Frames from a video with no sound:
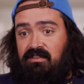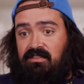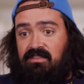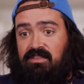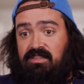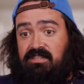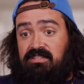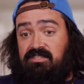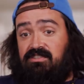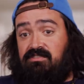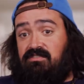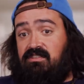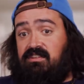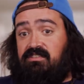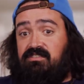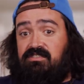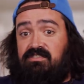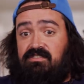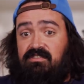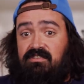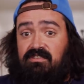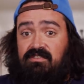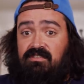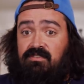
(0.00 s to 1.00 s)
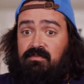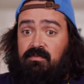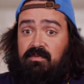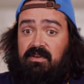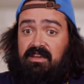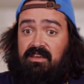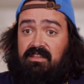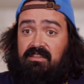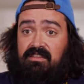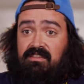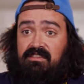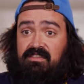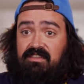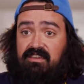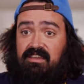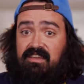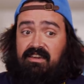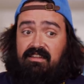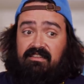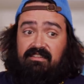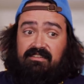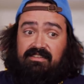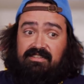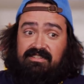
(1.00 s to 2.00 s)
the structure and the way that the
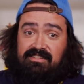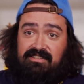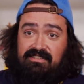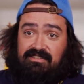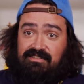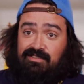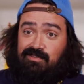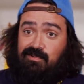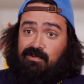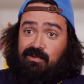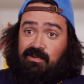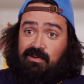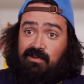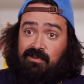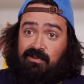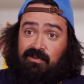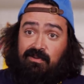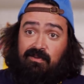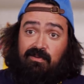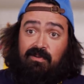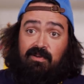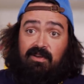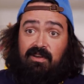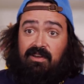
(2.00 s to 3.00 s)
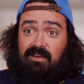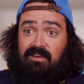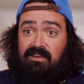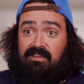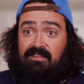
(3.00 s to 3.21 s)
calyxes grow,